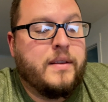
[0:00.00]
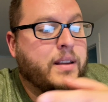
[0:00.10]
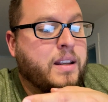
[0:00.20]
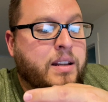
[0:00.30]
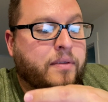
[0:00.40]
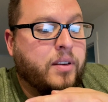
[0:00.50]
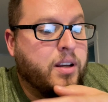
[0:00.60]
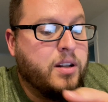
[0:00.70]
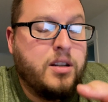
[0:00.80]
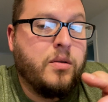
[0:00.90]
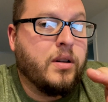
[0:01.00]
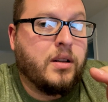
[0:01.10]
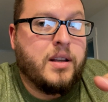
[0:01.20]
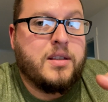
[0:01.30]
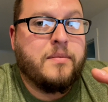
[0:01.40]
They definitely could do it.
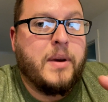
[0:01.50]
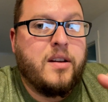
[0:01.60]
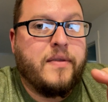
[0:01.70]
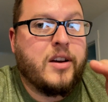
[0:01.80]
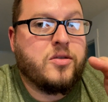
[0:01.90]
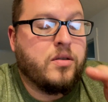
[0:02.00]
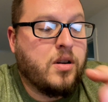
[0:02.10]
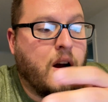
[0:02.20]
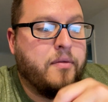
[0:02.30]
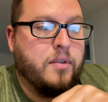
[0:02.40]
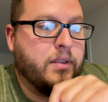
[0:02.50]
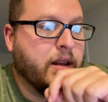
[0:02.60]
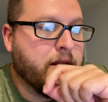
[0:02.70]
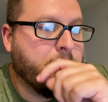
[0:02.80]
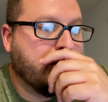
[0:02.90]
Lots of manufacturers are offering
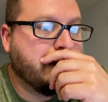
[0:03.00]
this.